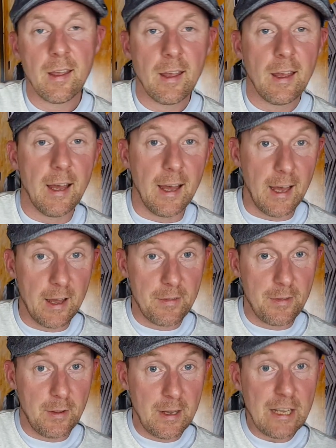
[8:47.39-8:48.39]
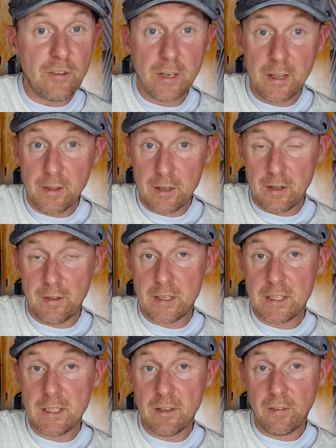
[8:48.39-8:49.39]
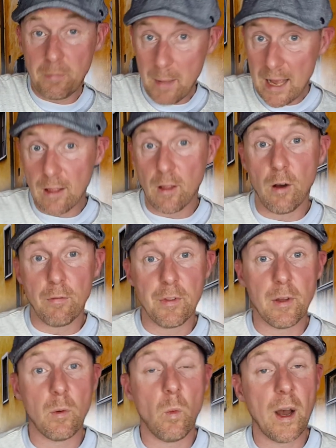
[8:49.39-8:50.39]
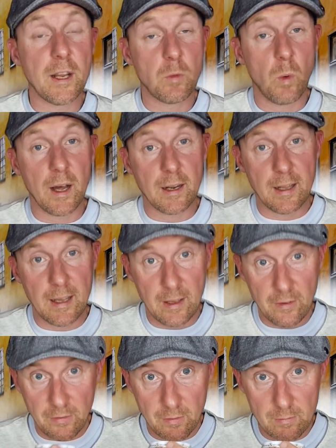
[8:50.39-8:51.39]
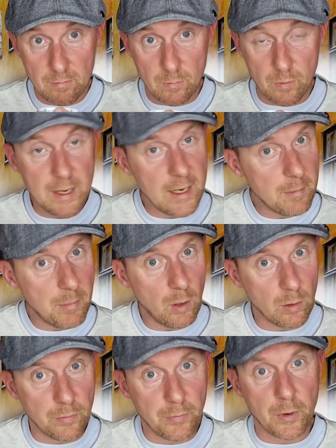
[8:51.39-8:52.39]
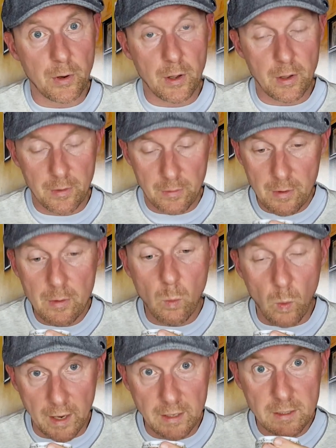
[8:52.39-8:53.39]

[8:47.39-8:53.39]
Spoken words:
Initially the smell of the white one is really bold for a white